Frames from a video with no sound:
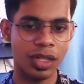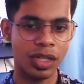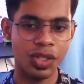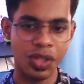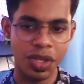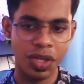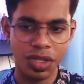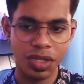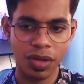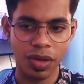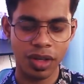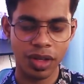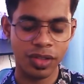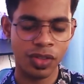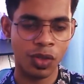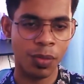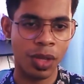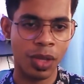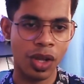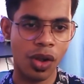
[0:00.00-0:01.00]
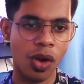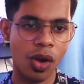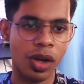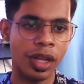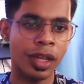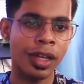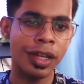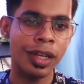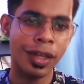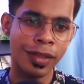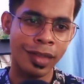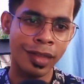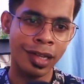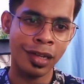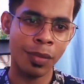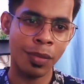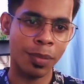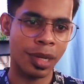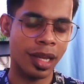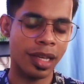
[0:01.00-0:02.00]
change your resume accordingly and then
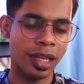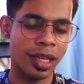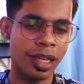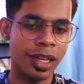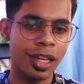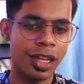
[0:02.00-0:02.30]
apply.